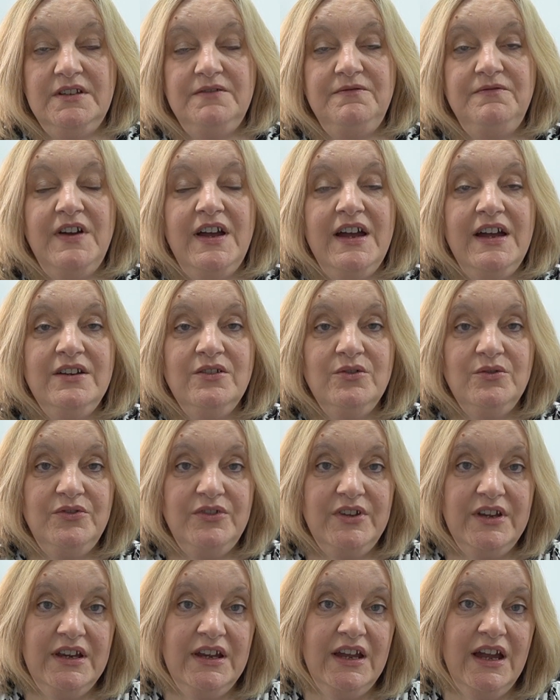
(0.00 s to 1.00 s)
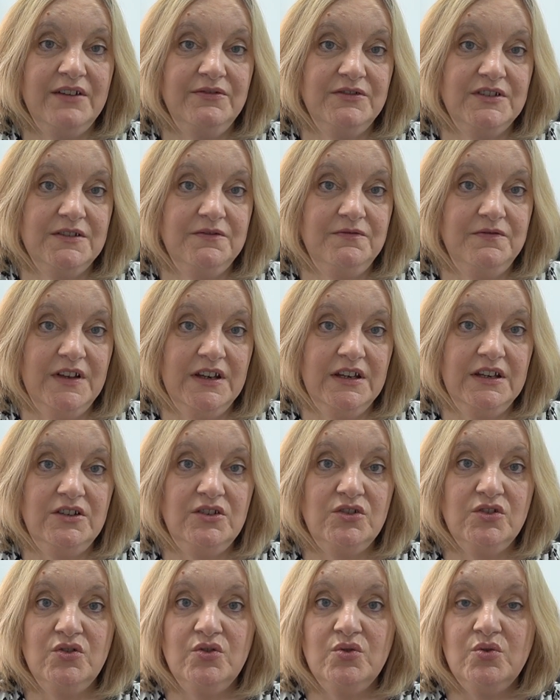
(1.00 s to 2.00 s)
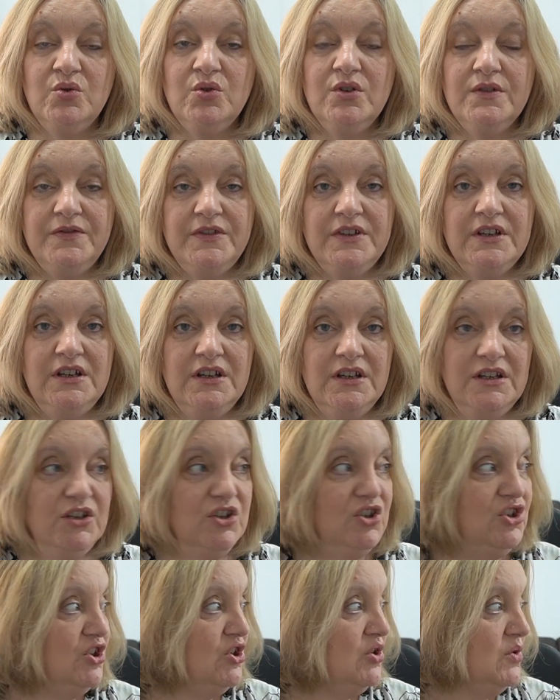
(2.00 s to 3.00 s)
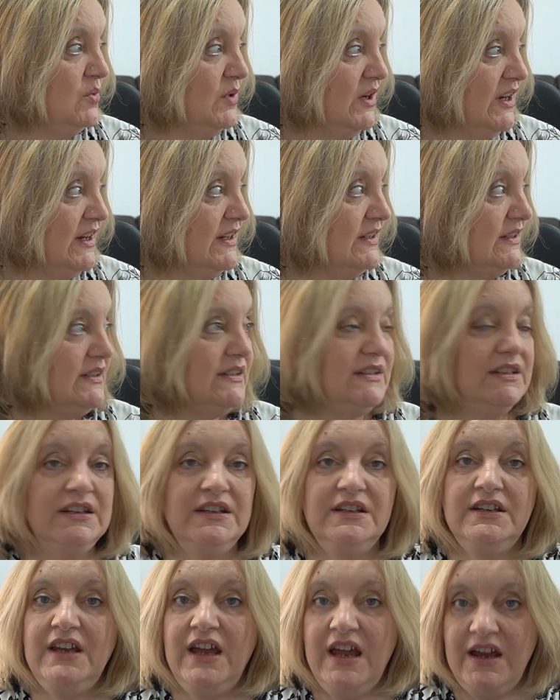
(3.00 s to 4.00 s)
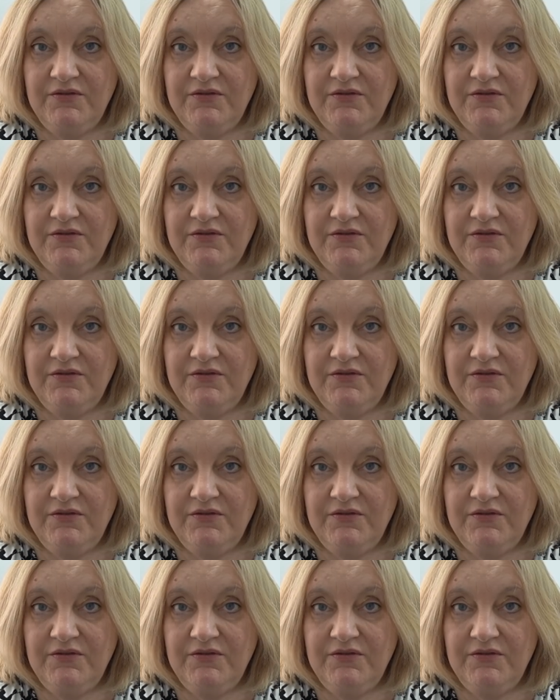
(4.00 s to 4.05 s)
the final thing after Phil had done all of the units and